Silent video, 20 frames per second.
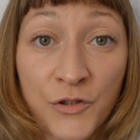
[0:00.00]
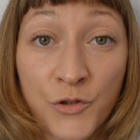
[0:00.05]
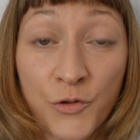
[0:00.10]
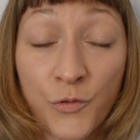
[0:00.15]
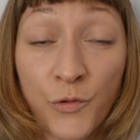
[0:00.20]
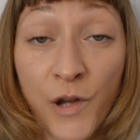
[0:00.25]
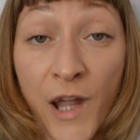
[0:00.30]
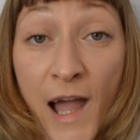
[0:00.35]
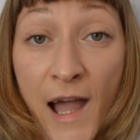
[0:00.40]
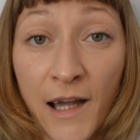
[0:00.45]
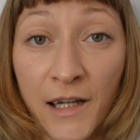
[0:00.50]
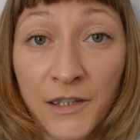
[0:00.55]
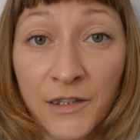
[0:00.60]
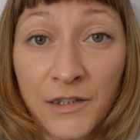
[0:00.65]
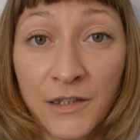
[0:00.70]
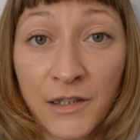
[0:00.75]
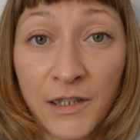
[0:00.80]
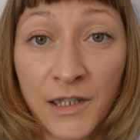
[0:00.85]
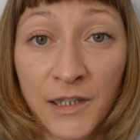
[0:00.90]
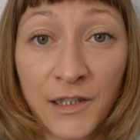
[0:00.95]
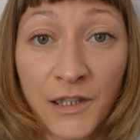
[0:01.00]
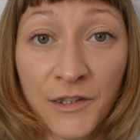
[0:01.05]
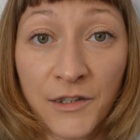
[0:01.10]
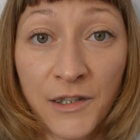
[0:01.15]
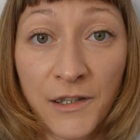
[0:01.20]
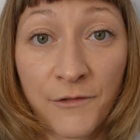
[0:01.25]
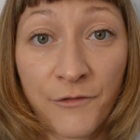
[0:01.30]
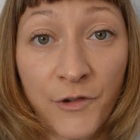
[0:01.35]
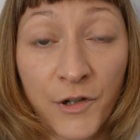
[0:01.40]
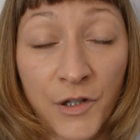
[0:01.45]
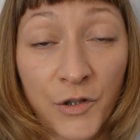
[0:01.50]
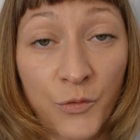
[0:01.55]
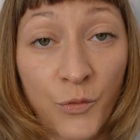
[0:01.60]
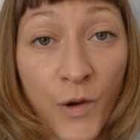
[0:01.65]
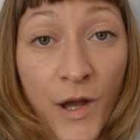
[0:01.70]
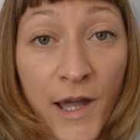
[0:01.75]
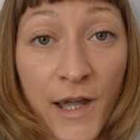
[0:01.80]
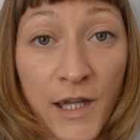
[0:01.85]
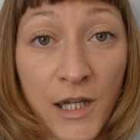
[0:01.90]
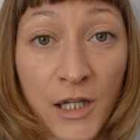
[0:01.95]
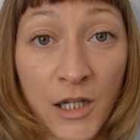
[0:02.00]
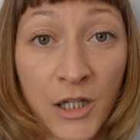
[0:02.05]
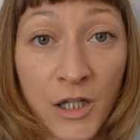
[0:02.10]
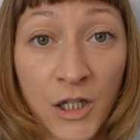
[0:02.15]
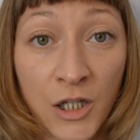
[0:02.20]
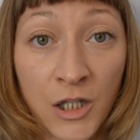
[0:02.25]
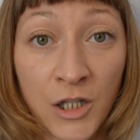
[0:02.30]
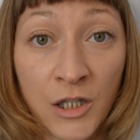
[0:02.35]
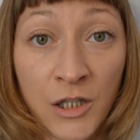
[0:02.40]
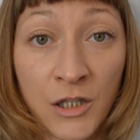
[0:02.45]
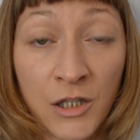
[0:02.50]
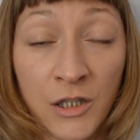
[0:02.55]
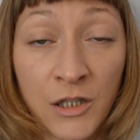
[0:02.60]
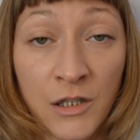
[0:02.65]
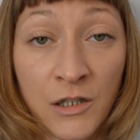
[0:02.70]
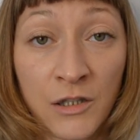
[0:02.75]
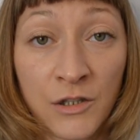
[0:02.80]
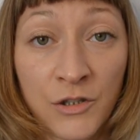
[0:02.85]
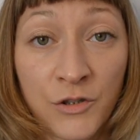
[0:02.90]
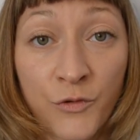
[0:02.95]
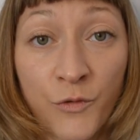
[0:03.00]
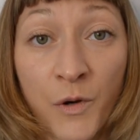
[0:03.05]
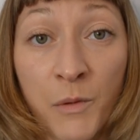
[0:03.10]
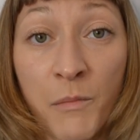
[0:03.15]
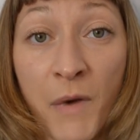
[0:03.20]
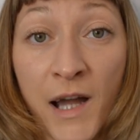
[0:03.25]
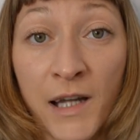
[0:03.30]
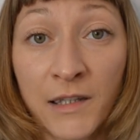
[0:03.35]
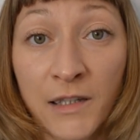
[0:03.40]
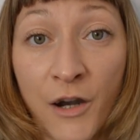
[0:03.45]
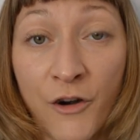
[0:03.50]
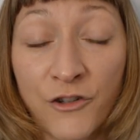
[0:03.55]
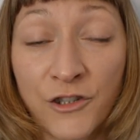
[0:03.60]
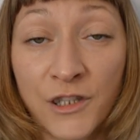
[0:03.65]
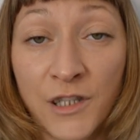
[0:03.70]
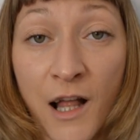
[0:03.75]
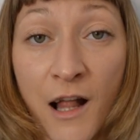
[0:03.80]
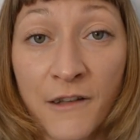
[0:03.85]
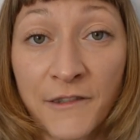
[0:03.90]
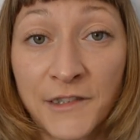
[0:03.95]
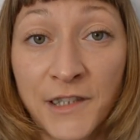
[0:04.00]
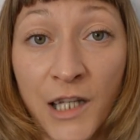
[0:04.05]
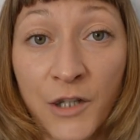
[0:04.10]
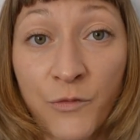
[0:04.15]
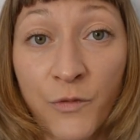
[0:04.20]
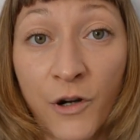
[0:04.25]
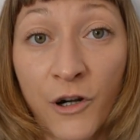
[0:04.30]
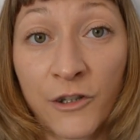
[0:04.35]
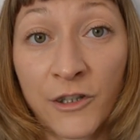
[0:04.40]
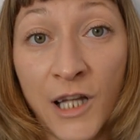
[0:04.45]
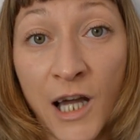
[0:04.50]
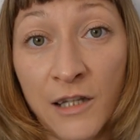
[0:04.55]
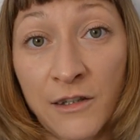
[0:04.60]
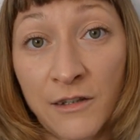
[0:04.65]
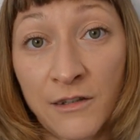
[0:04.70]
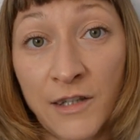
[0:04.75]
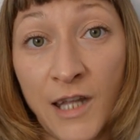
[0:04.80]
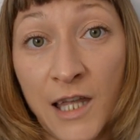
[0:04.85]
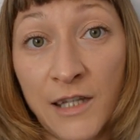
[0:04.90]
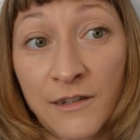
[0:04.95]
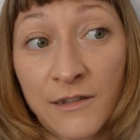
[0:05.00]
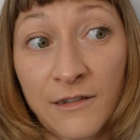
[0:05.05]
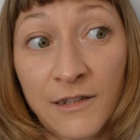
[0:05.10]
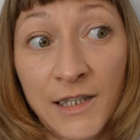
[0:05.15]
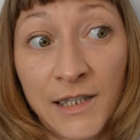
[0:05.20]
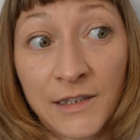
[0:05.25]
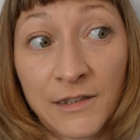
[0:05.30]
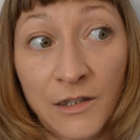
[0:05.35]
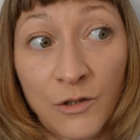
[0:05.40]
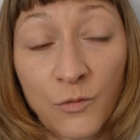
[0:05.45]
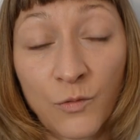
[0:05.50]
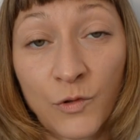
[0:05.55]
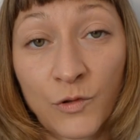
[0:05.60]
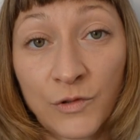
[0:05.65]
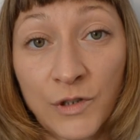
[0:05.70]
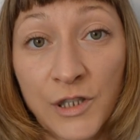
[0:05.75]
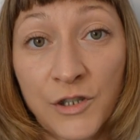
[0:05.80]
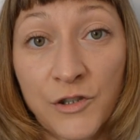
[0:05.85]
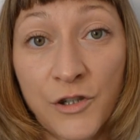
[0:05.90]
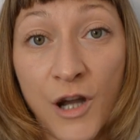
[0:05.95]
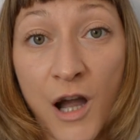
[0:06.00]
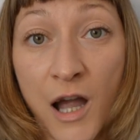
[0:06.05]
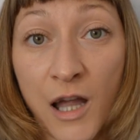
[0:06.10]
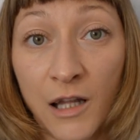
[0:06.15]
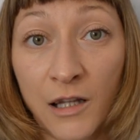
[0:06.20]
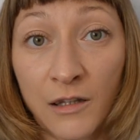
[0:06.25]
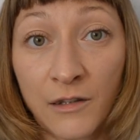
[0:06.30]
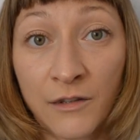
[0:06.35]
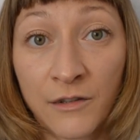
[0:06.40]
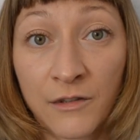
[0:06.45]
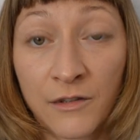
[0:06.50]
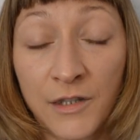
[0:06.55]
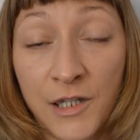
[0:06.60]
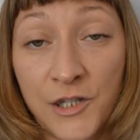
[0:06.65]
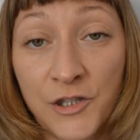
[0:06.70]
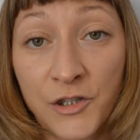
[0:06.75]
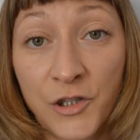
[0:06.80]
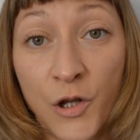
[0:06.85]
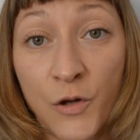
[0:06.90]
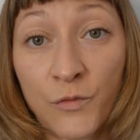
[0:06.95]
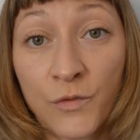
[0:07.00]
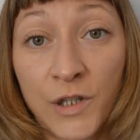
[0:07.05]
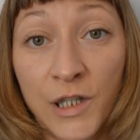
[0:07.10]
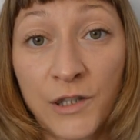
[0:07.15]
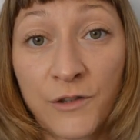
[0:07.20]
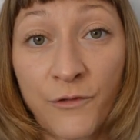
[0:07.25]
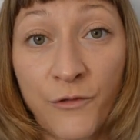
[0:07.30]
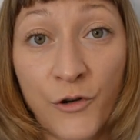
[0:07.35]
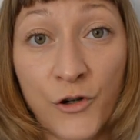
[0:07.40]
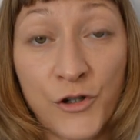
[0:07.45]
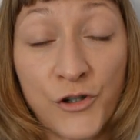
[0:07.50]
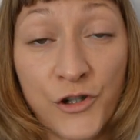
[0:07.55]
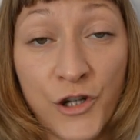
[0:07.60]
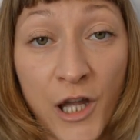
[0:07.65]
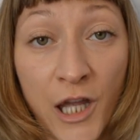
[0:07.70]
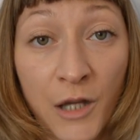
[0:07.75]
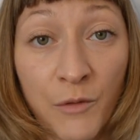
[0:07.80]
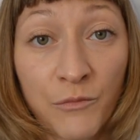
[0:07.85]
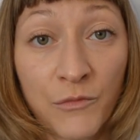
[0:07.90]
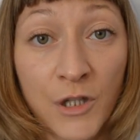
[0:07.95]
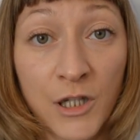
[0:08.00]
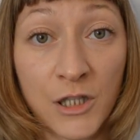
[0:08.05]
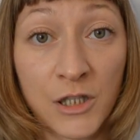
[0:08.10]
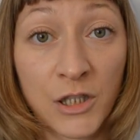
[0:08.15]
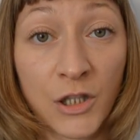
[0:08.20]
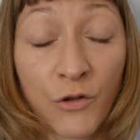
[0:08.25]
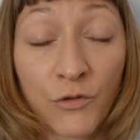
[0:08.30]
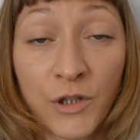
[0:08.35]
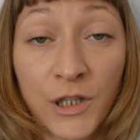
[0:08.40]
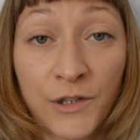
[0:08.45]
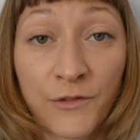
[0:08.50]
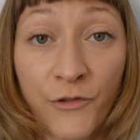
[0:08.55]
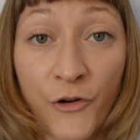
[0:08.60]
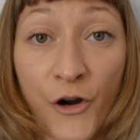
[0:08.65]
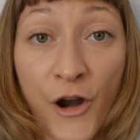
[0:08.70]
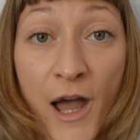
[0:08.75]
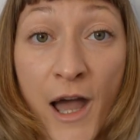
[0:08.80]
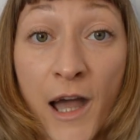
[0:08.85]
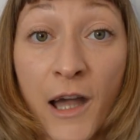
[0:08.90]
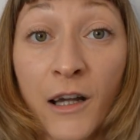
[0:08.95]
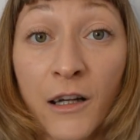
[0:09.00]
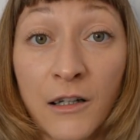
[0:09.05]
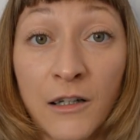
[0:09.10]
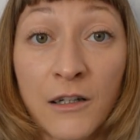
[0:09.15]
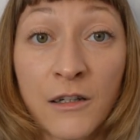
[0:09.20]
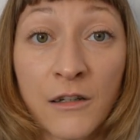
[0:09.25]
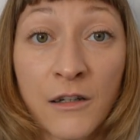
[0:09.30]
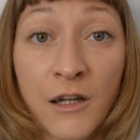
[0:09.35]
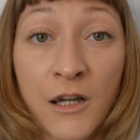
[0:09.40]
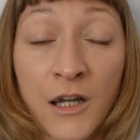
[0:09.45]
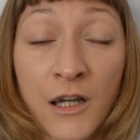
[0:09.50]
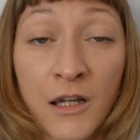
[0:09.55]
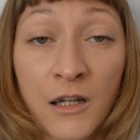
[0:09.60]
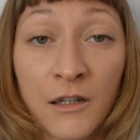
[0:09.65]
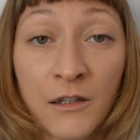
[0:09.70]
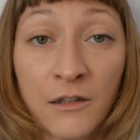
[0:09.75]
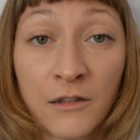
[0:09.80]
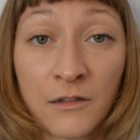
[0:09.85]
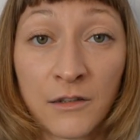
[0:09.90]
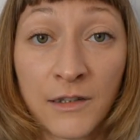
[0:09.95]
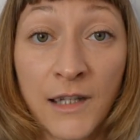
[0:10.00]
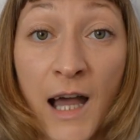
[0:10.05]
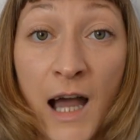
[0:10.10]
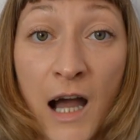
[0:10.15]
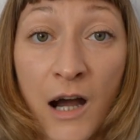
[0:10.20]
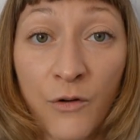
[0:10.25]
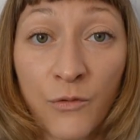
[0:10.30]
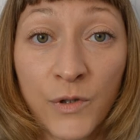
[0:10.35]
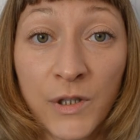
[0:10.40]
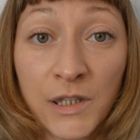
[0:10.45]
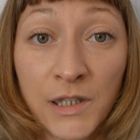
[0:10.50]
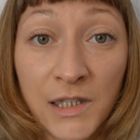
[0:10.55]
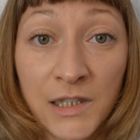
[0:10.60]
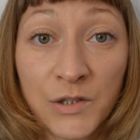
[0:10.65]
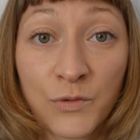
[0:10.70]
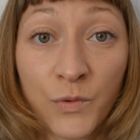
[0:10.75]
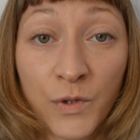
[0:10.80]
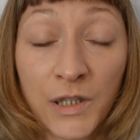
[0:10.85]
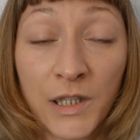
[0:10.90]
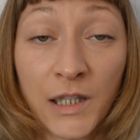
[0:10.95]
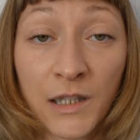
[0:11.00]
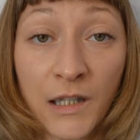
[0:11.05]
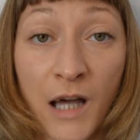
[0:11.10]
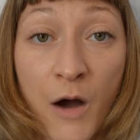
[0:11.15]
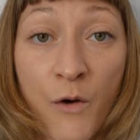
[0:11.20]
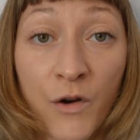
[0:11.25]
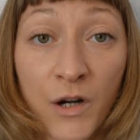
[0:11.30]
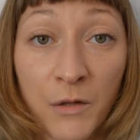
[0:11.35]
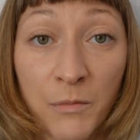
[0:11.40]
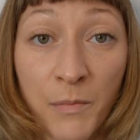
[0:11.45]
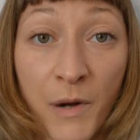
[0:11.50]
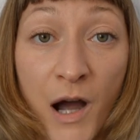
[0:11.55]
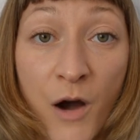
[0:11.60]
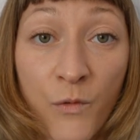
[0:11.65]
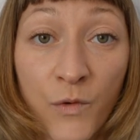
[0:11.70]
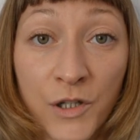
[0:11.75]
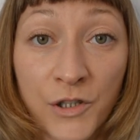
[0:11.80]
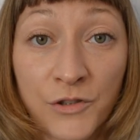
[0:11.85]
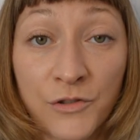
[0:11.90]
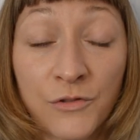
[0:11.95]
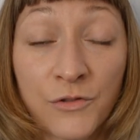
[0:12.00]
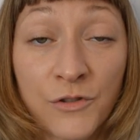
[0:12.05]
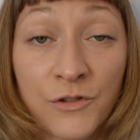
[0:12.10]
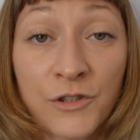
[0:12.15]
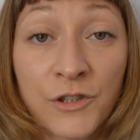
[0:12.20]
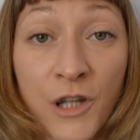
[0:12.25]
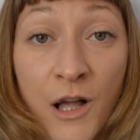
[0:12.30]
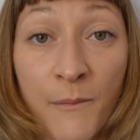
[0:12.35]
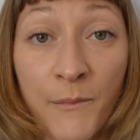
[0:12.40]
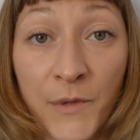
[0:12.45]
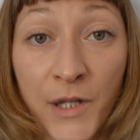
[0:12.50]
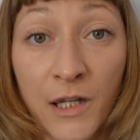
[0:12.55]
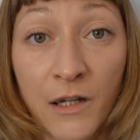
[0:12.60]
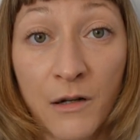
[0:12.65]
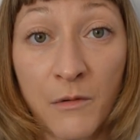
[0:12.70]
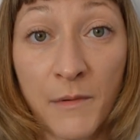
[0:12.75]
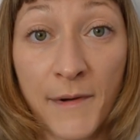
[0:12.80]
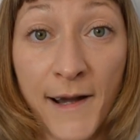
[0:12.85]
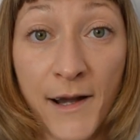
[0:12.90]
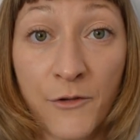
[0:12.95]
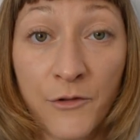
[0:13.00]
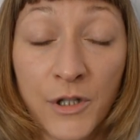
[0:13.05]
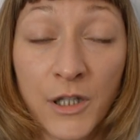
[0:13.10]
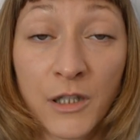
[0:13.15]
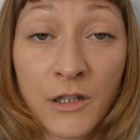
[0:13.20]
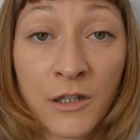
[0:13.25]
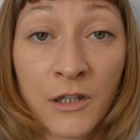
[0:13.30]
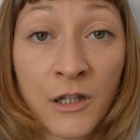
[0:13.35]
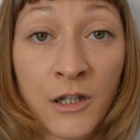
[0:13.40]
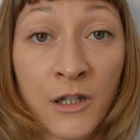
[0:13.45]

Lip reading: to react in a different way. To remind ourselves that we are not that little wounded child. There's no need for shame, there's no need for anger. Now it is within our power to do something about it.